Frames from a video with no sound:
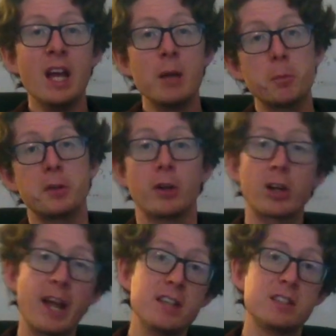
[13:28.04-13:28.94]
But there are
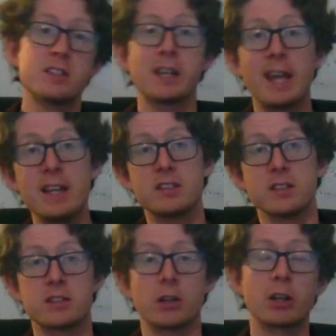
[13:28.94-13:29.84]
cases and
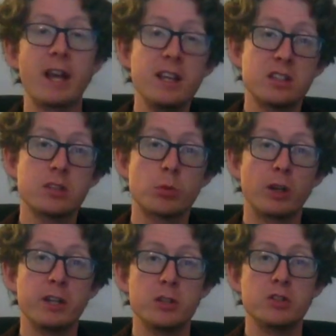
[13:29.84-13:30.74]
cases. There are cases where
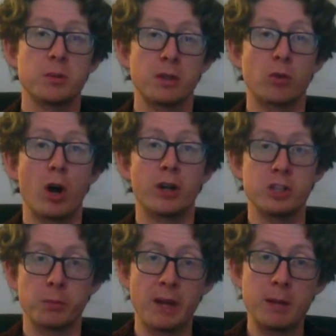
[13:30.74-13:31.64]
you do something wrong and
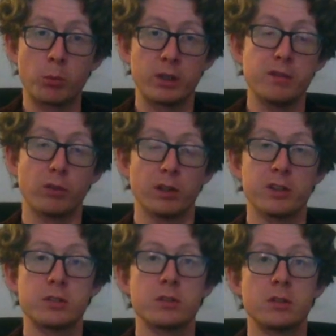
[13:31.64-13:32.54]
you're blameworthy for
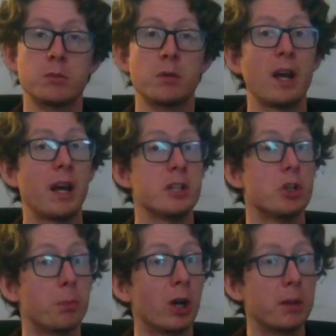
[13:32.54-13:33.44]
it, and
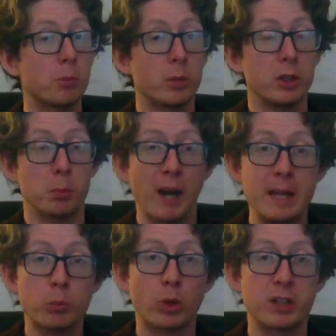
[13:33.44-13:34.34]
you're blame you're
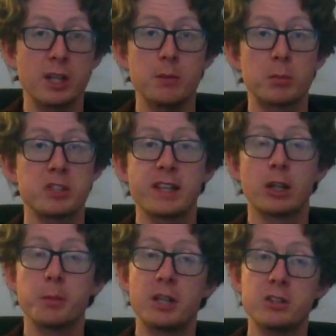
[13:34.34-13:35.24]
blameworthy
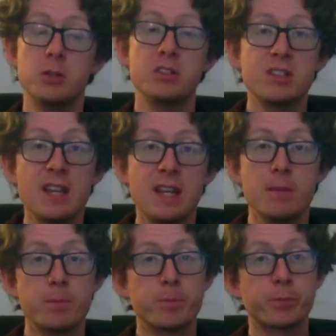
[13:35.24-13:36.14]
particularly because you
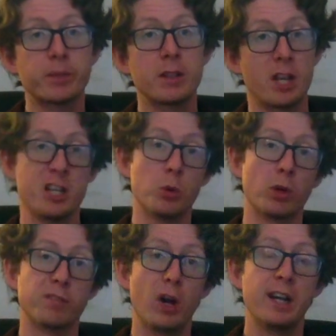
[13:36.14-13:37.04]
see that you
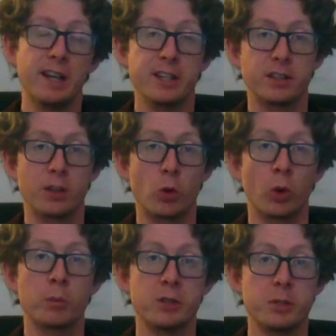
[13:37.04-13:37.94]
were violating the
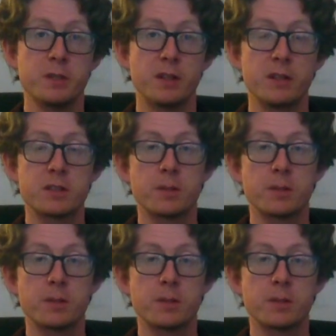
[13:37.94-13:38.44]
norm when you did it.